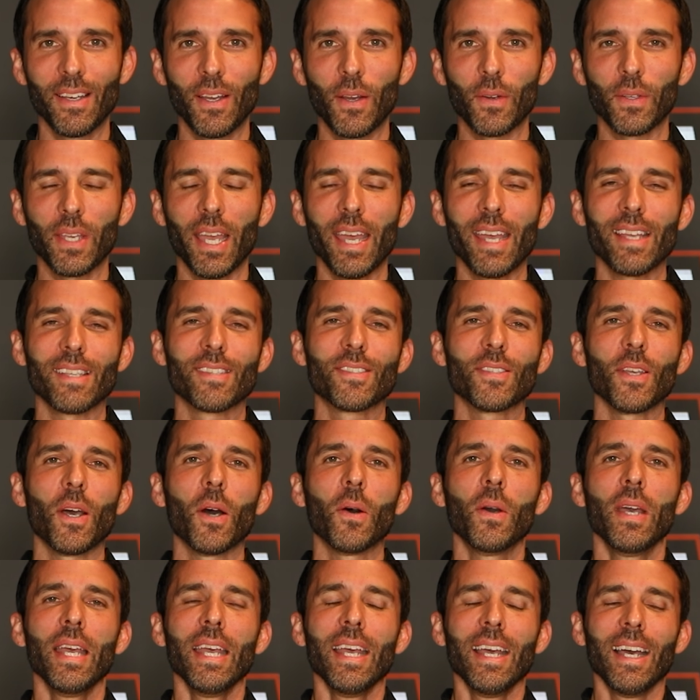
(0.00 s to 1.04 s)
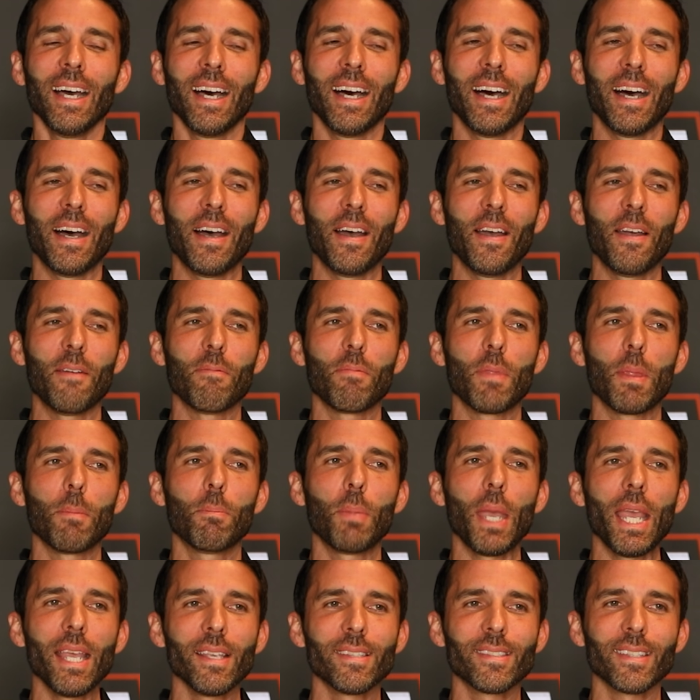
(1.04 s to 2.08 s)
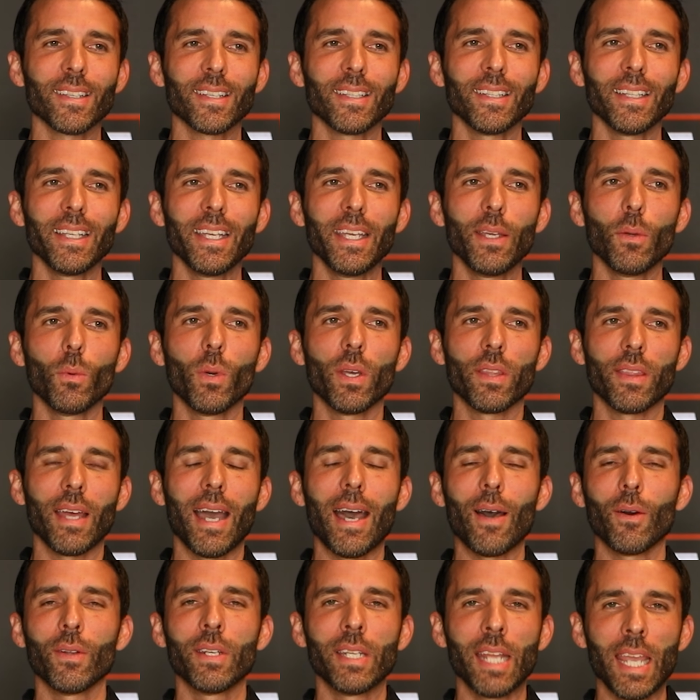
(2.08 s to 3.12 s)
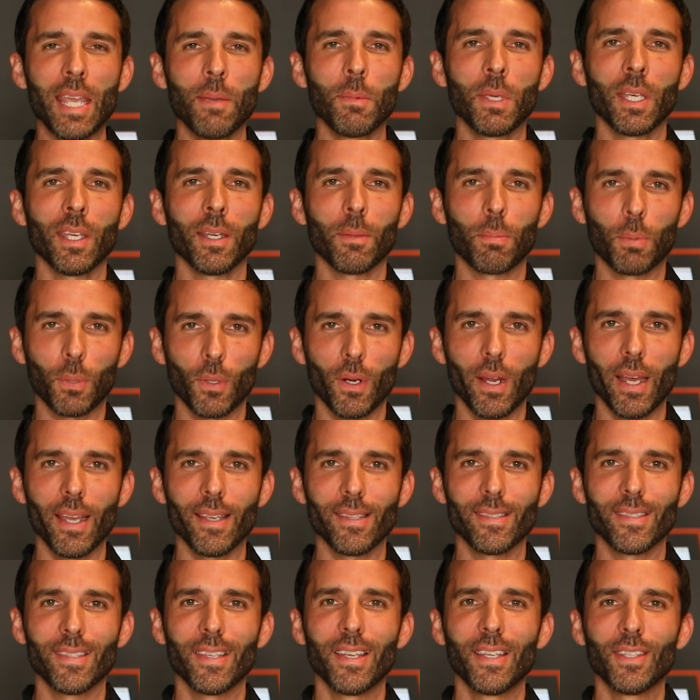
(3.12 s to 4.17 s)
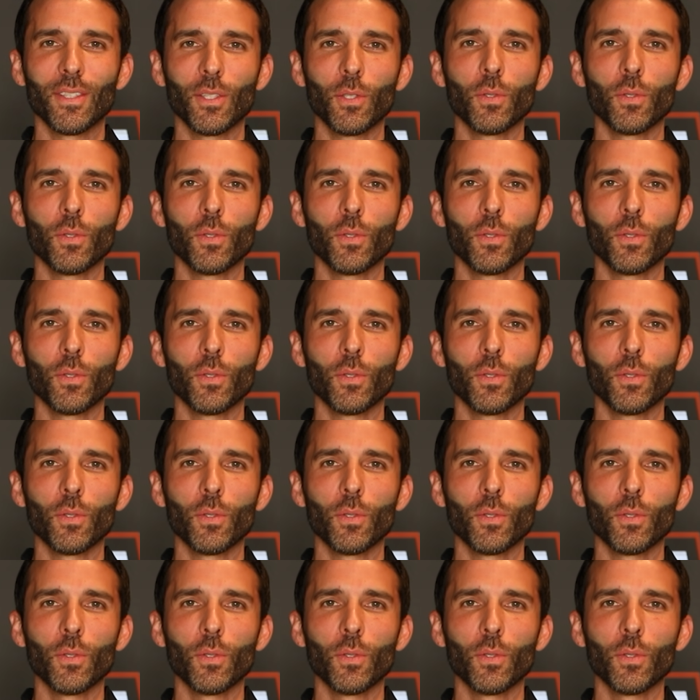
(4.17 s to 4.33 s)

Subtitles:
Okay, so basically, without naming a price,